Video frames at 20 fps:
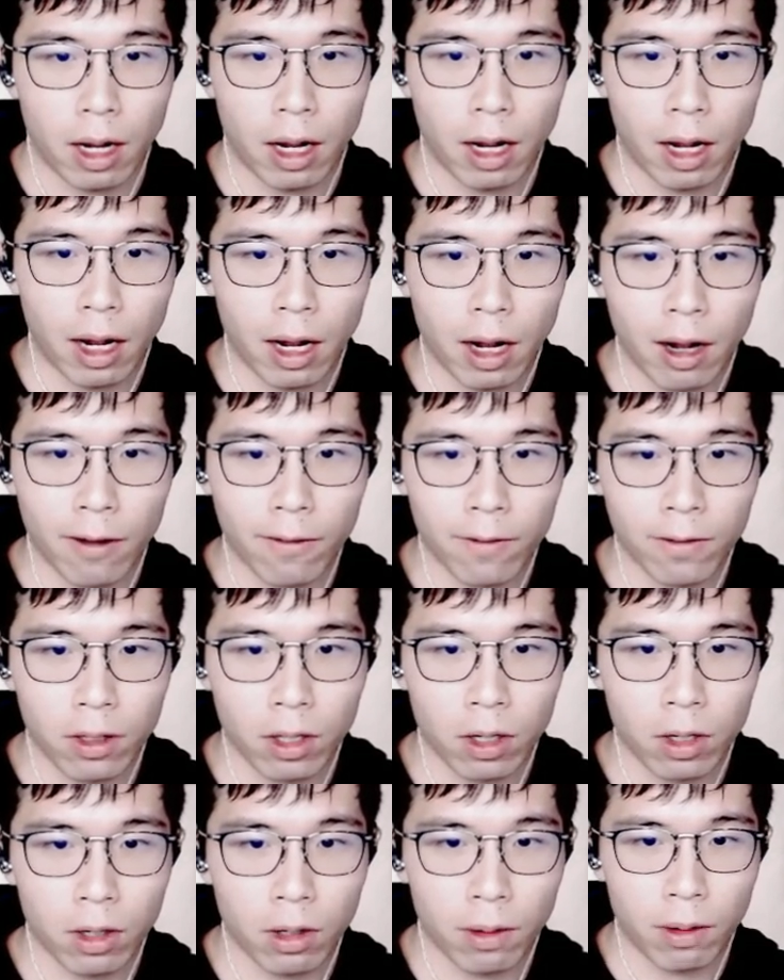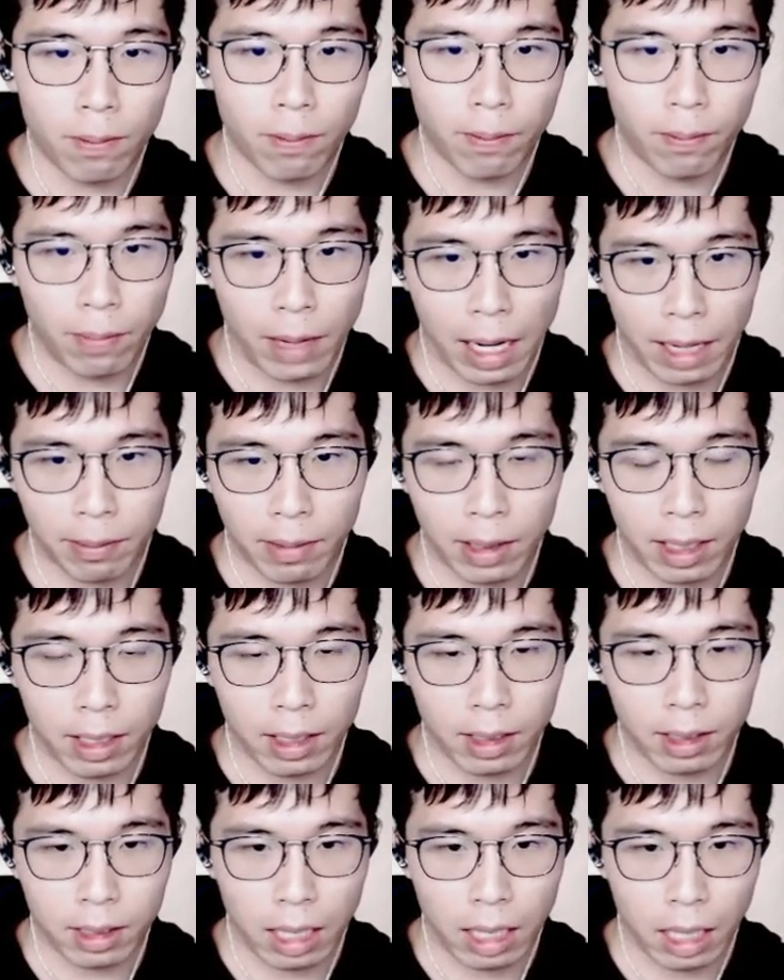after black
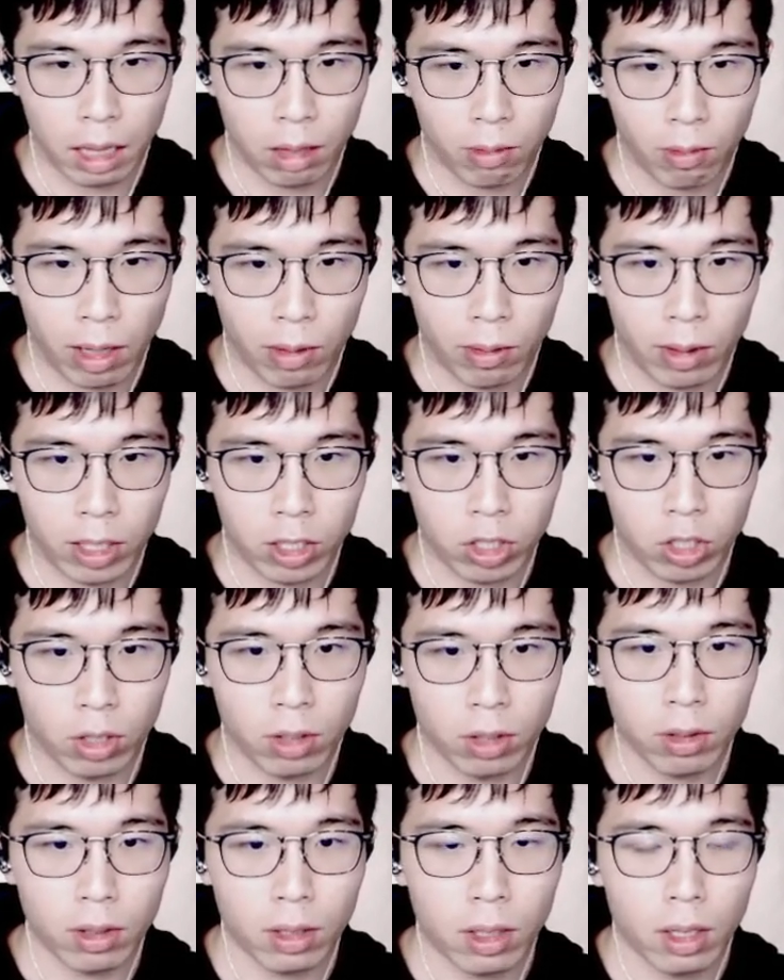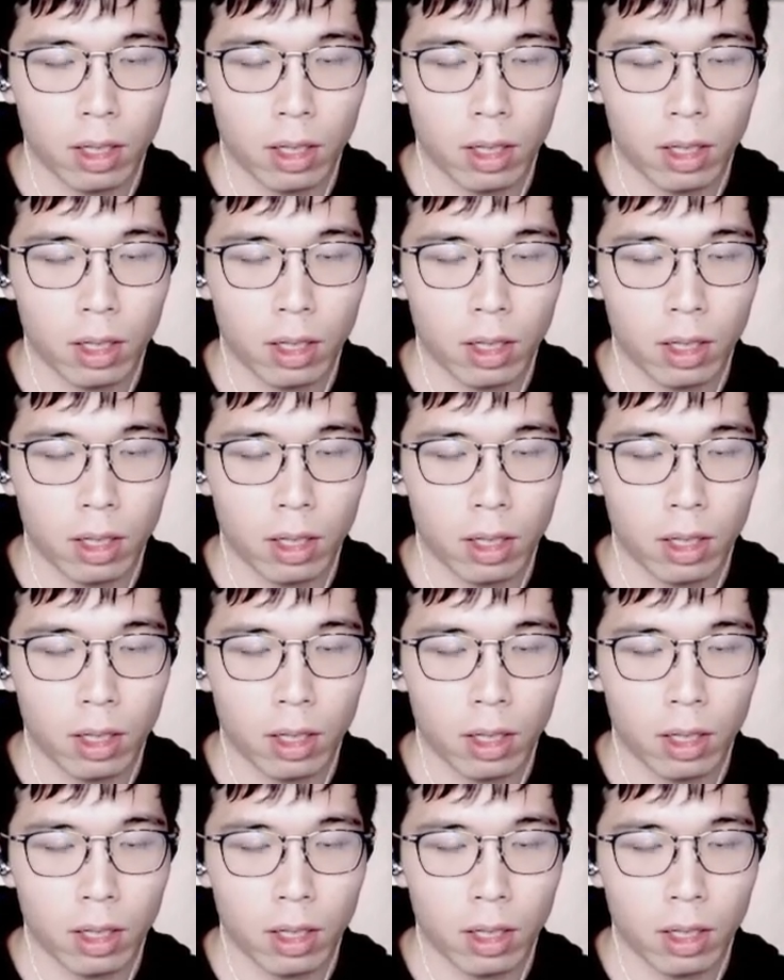played this variation,